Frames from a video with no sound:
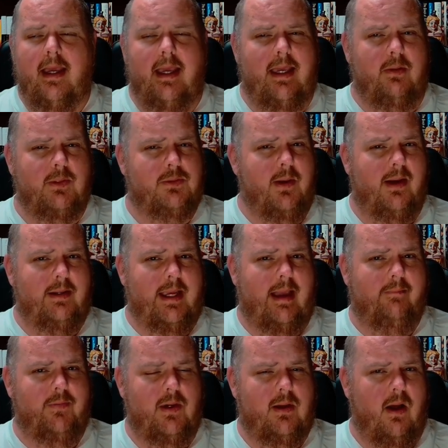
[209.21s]
He was rarely
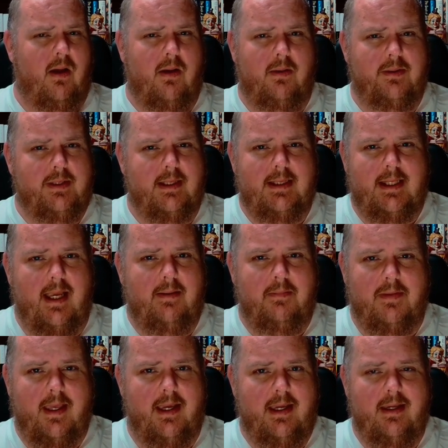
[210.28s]
ever called the same
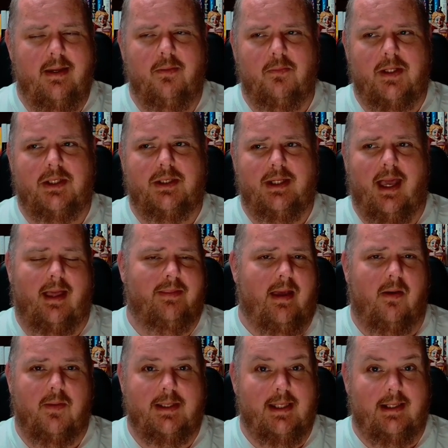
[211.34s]
thing, which I
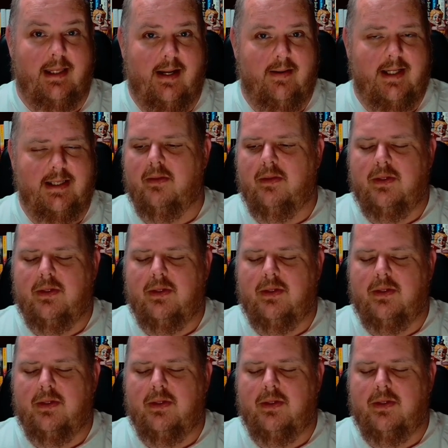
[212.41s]
thought was hilarious.